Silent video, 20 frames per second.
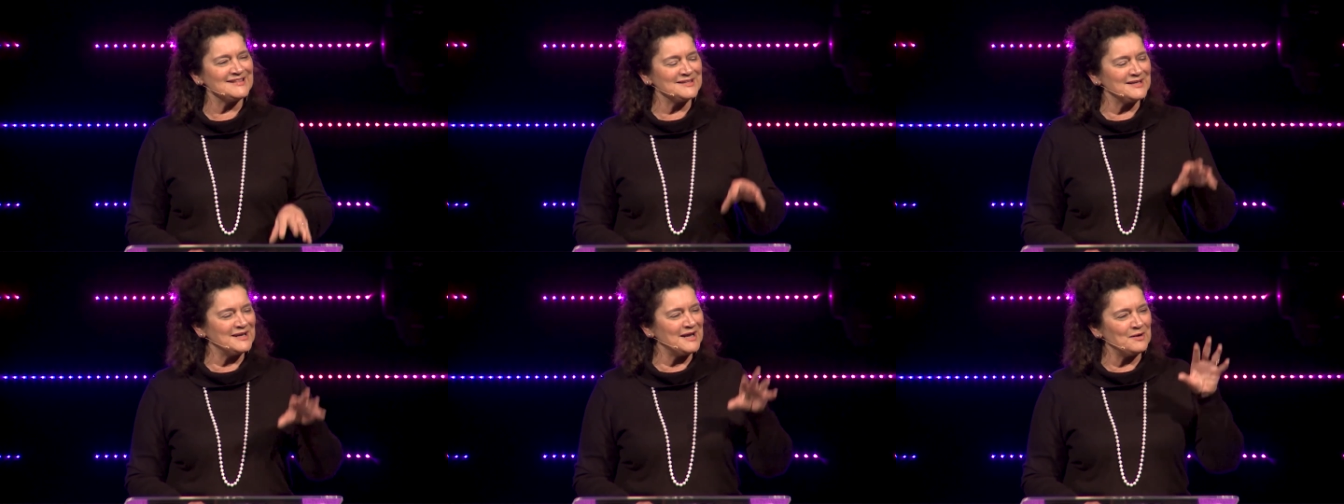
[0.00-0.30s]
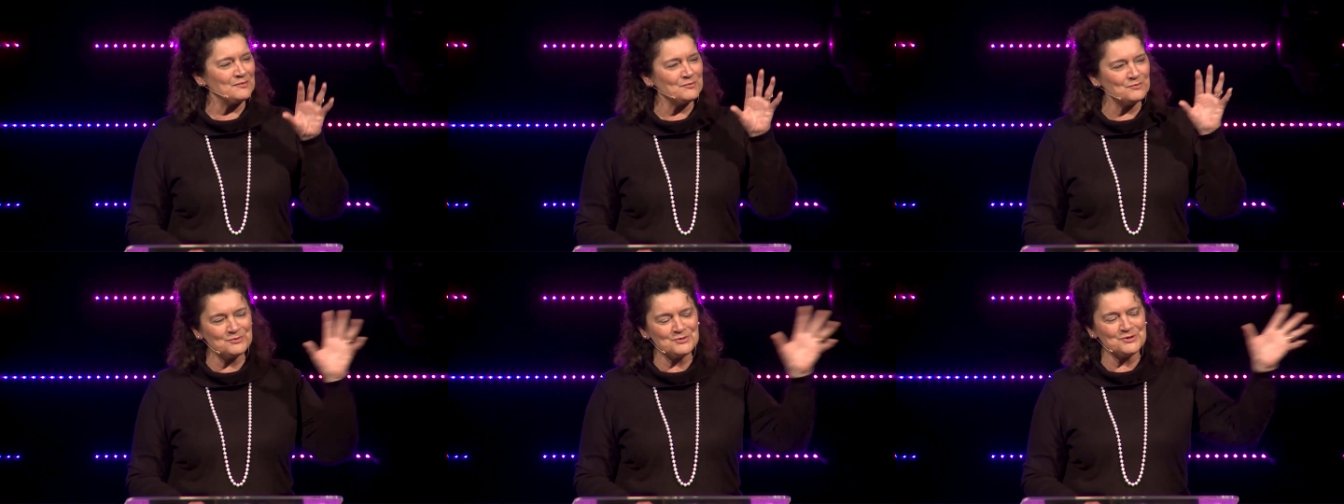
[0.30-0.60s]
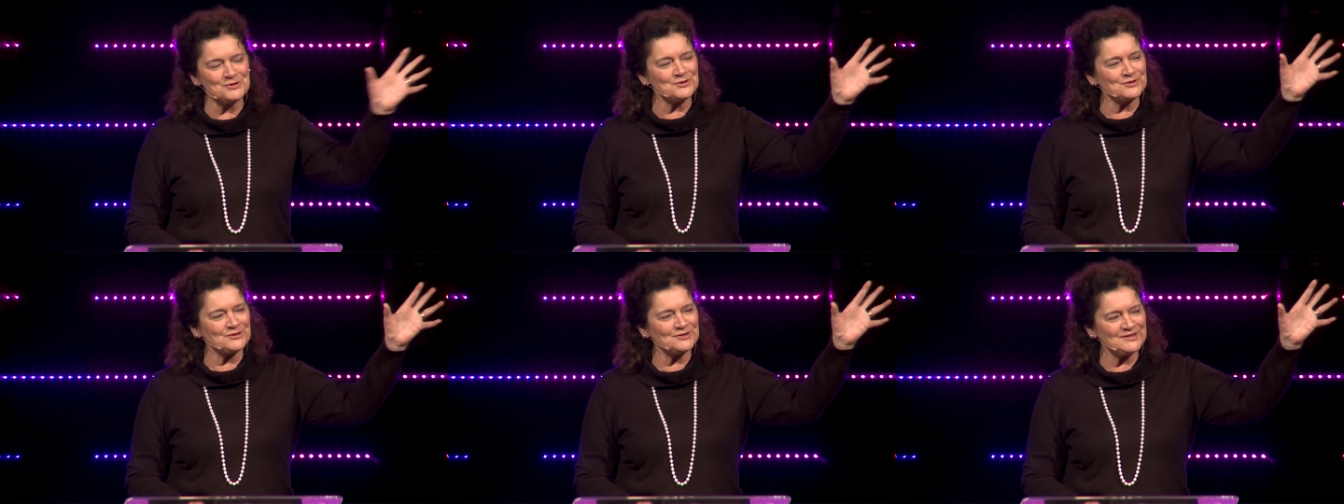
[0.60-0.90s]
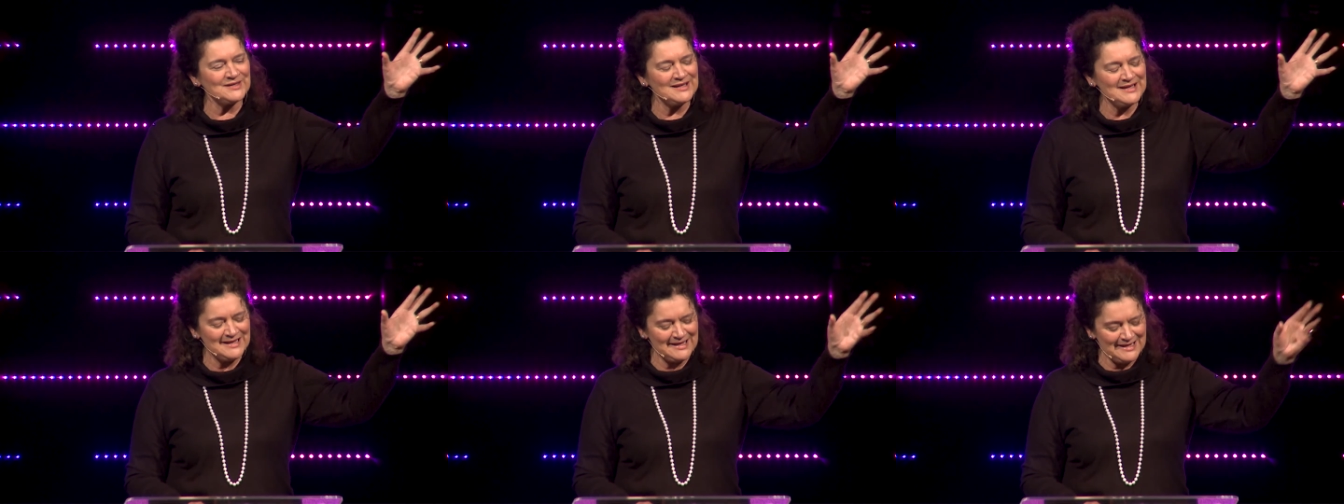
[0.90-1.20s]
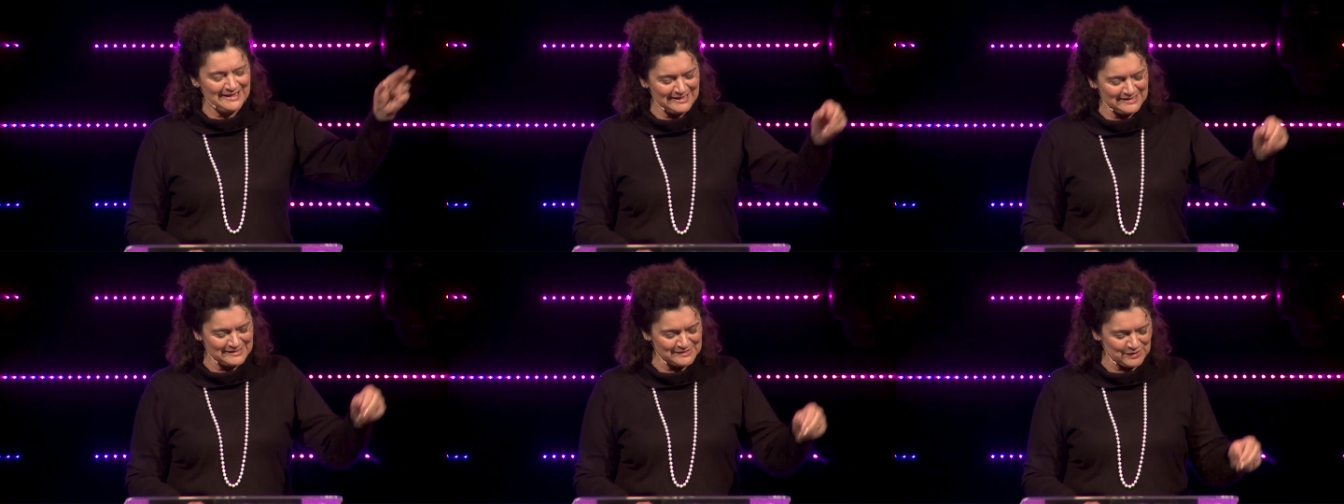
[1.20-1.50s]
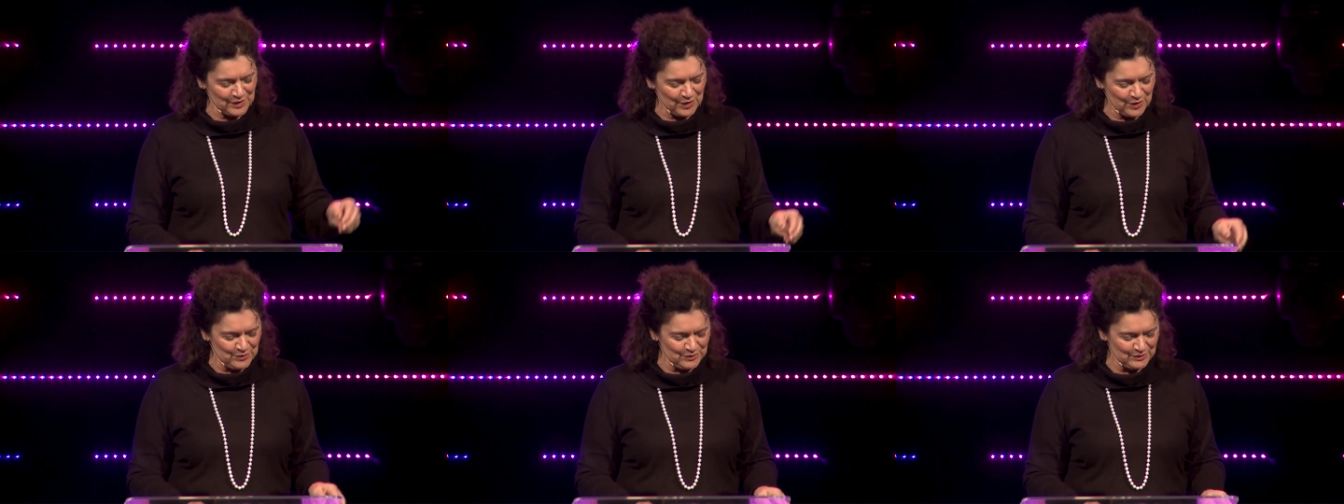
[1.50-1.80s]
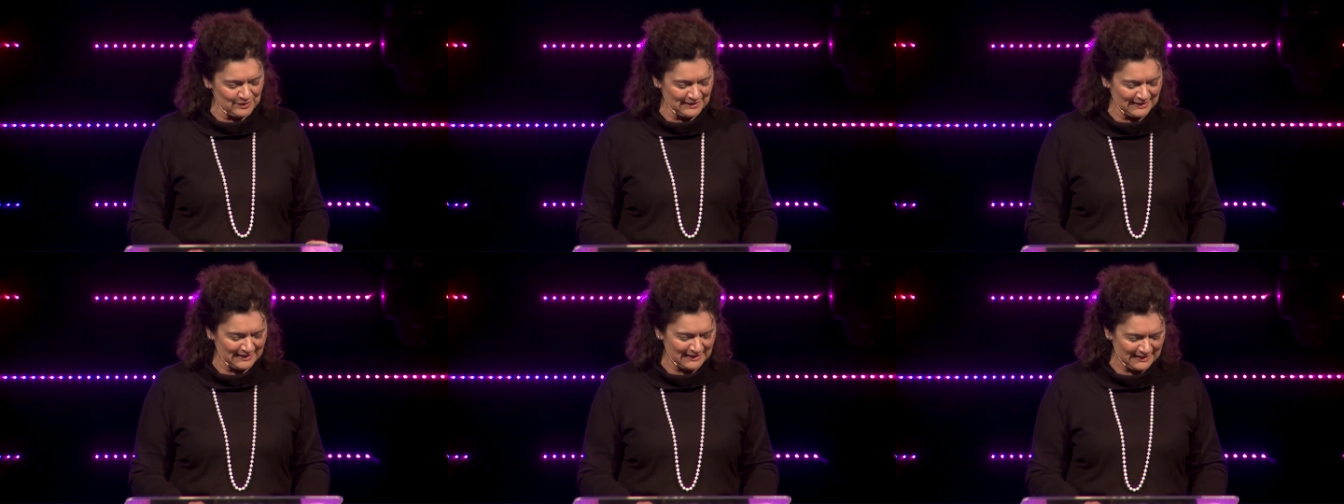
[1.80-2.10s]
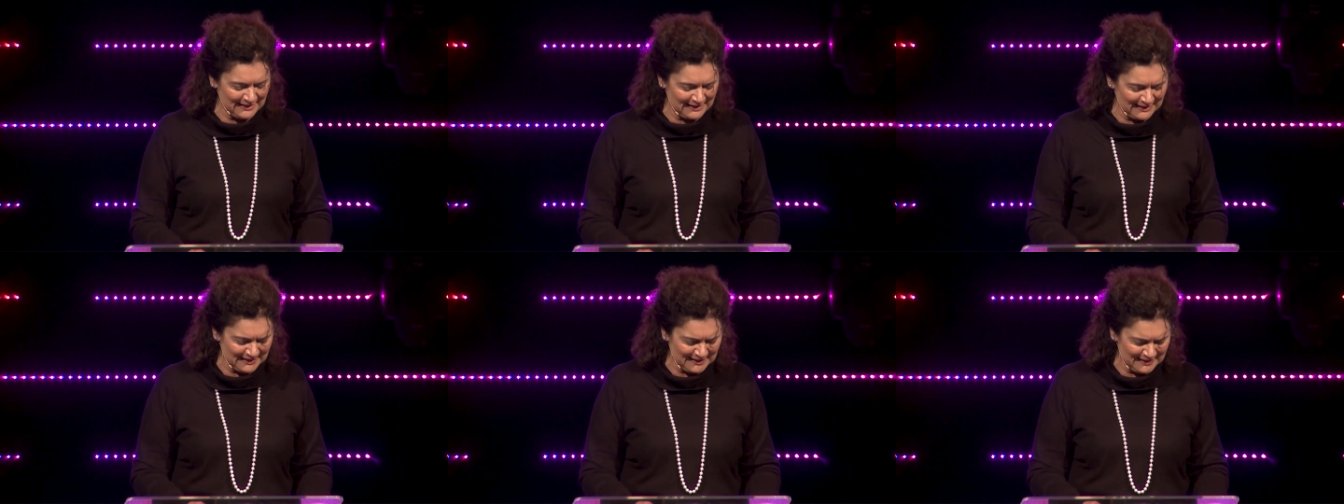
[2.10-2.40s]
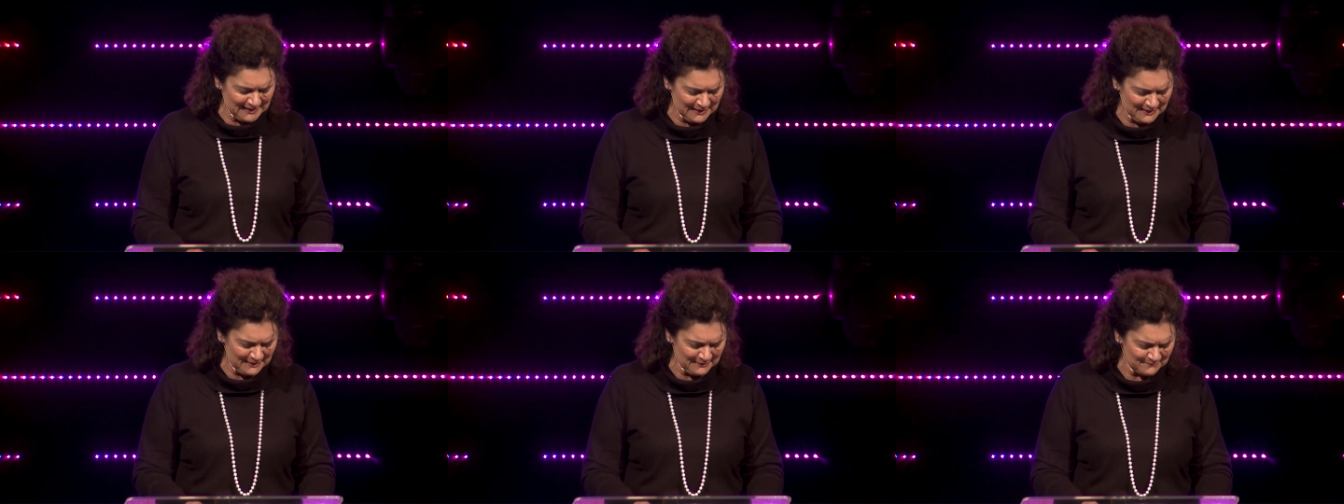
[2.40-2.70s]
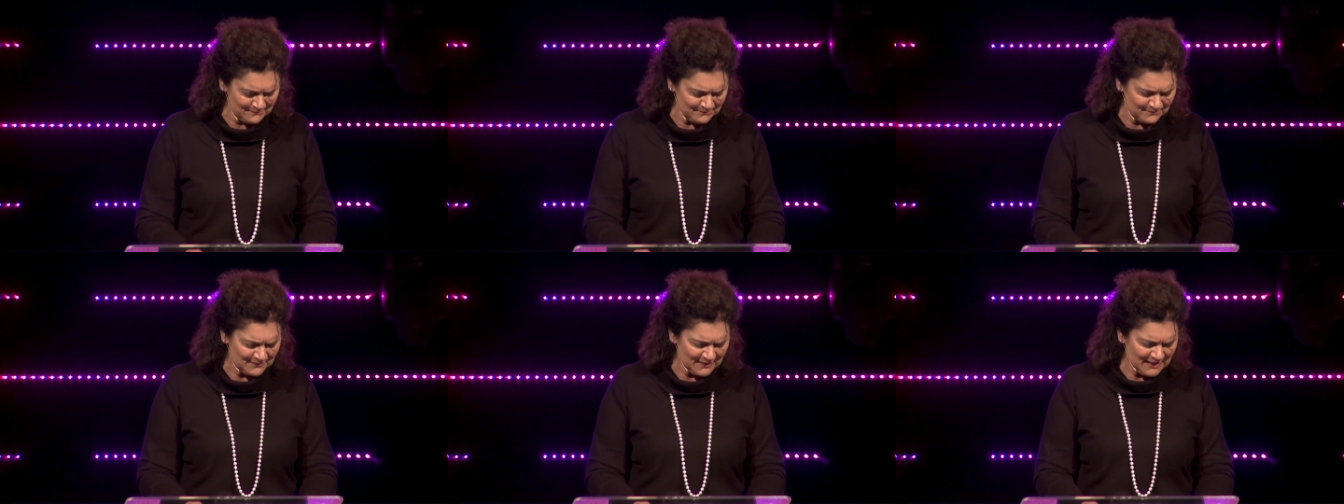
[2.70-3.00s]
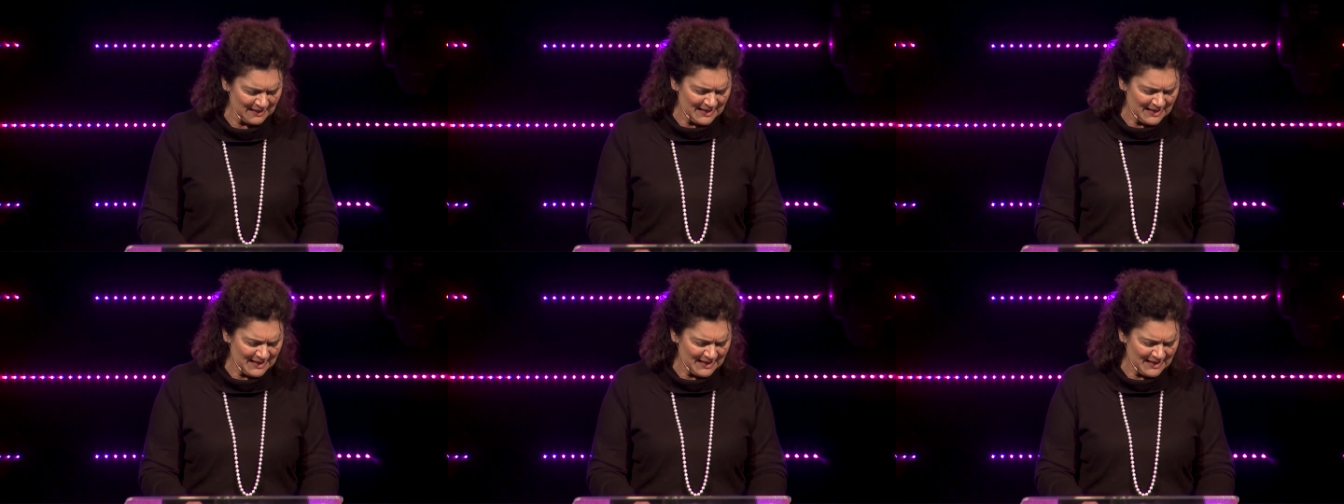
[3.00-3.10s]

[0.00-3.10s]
that our worth is only in him.